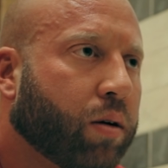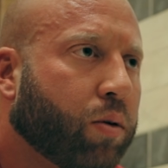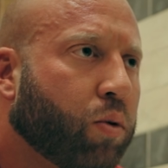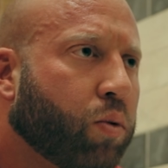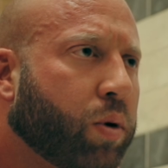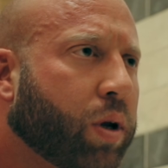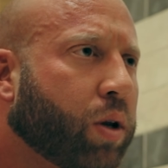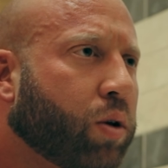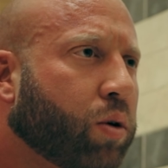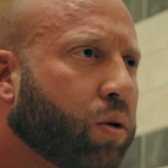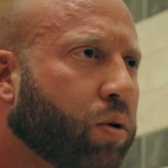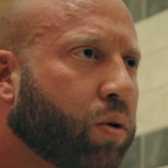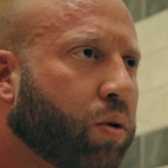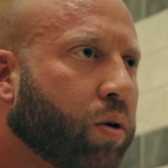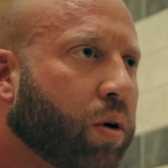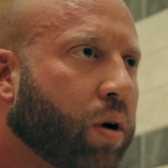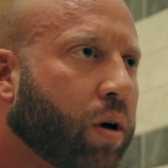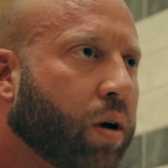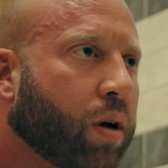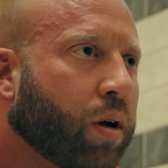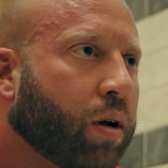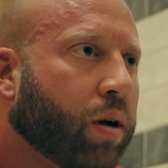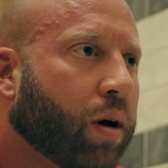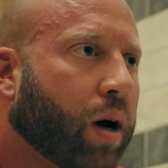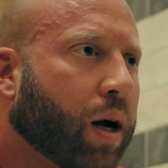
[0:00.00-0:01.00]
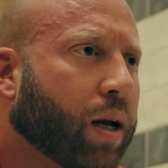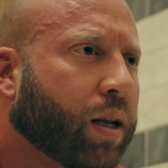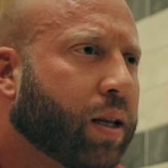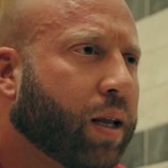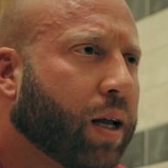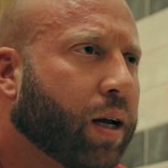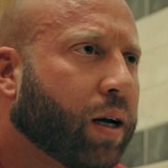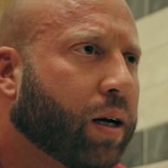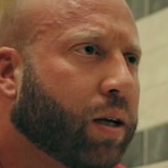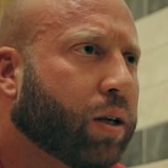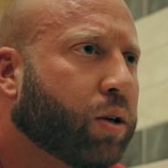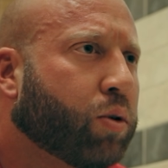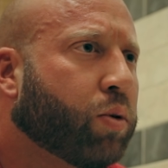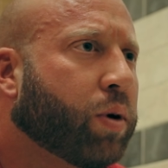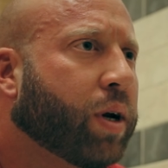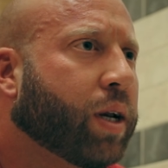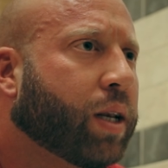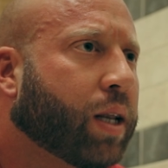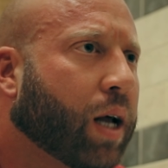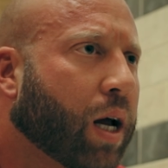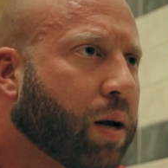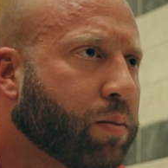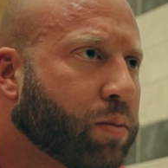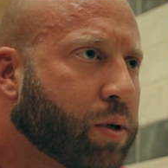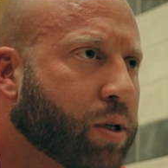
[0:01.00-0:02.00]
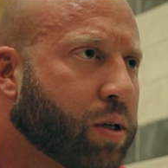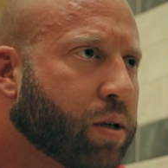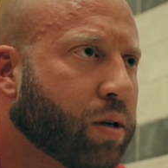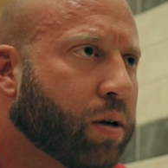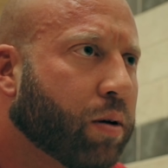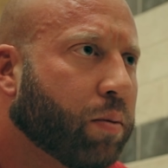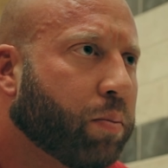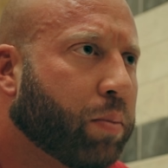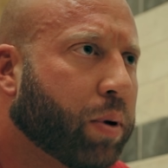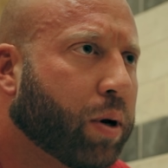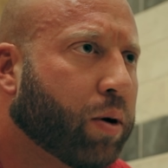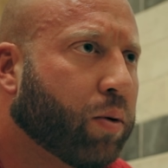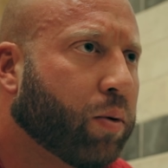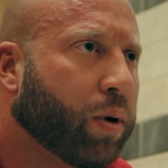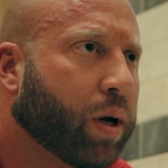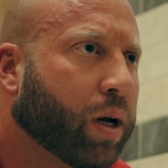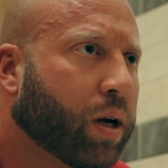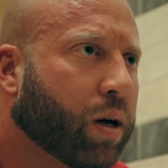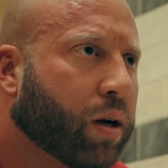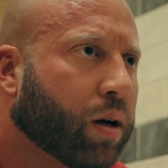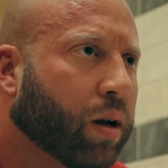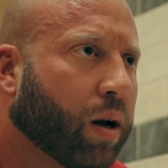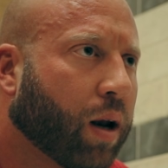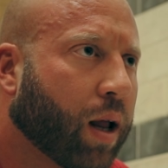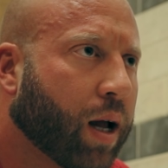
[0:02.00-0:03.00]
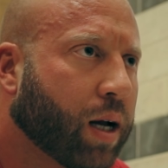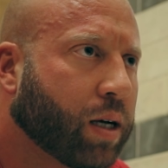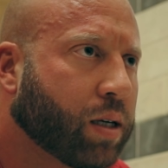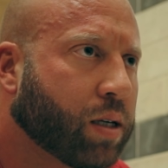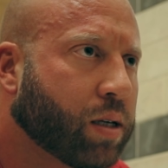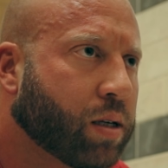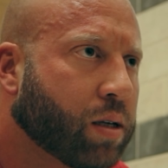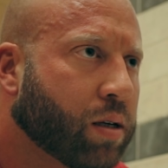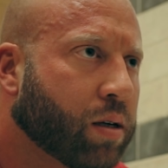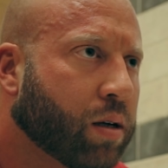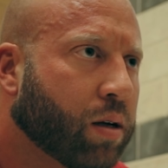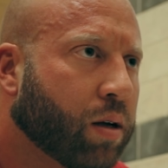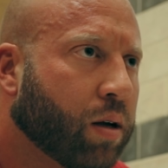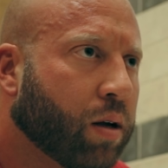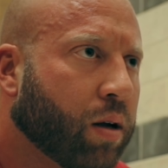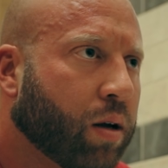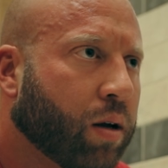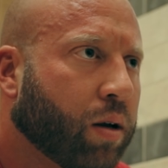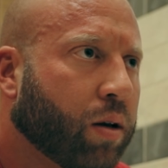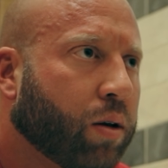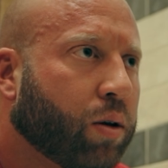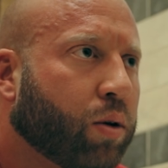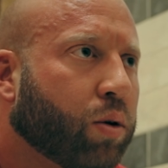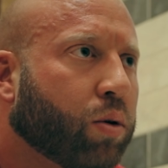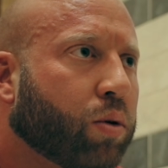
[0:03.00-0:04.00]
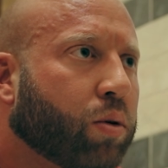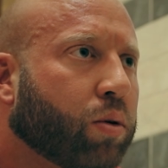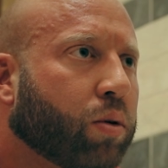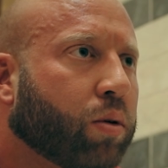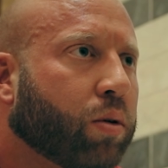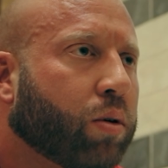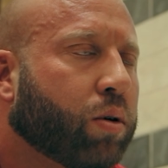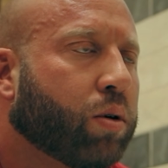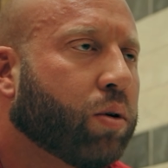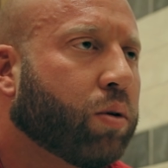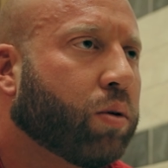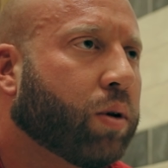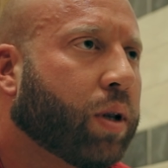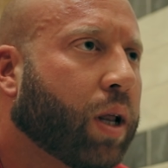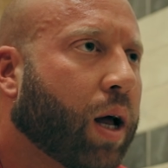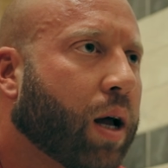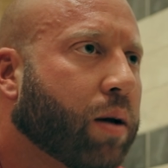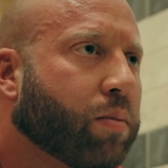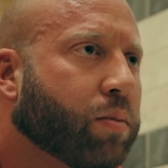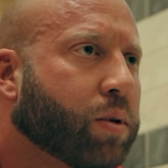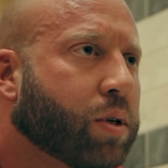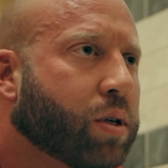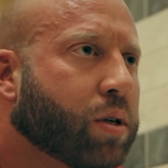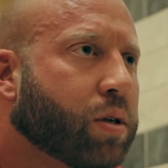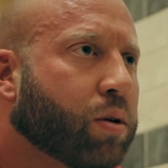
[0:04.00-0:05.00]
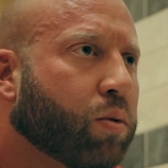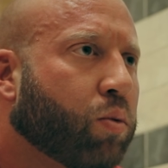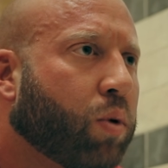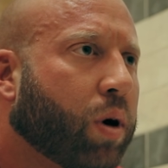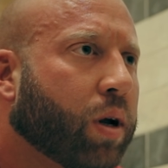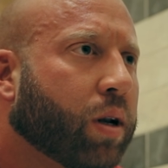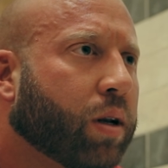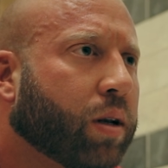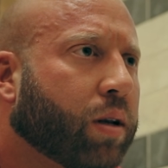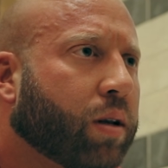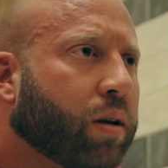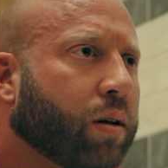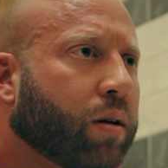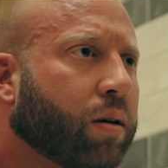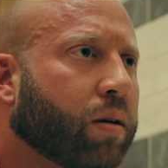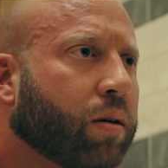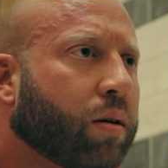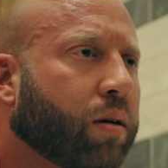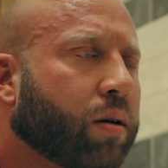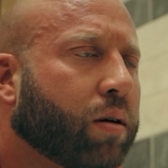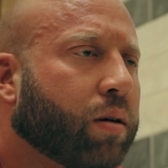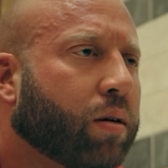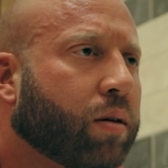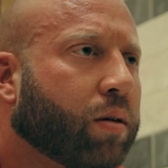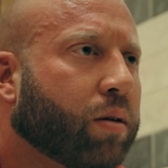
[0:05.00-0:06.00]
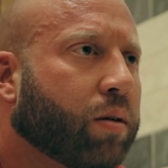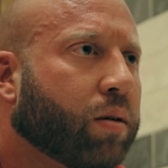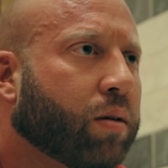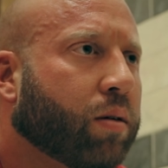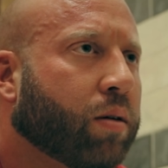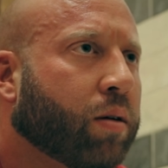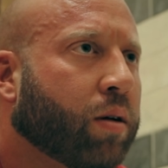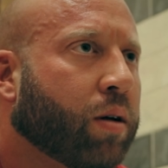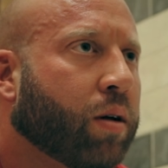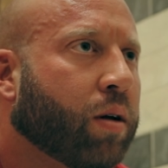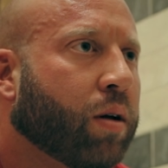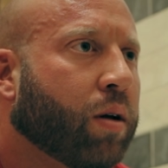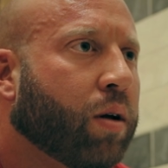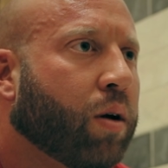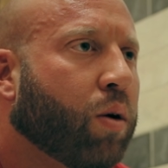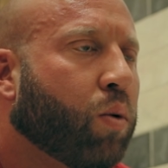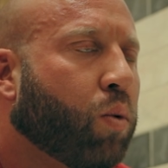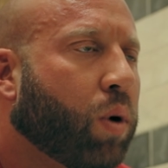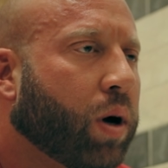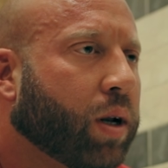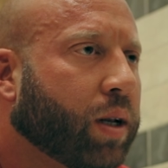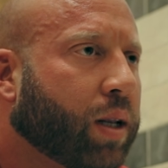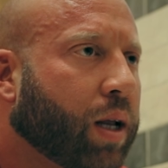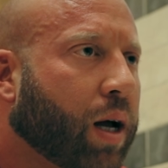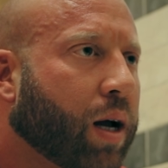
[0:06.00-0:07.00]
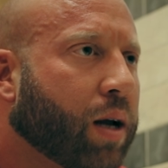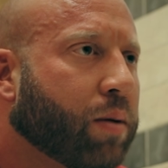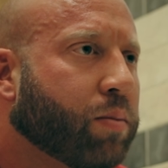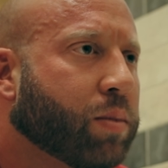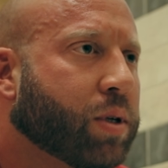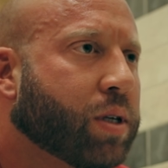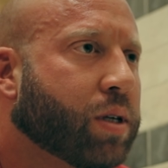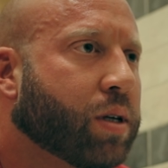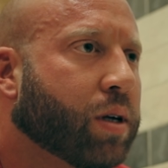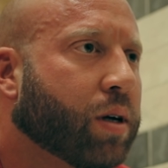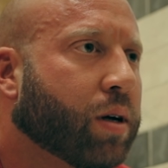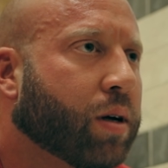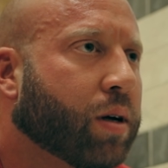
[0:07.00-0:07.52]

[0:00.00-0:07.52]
We do, I think, 3 times per week legs, two times one times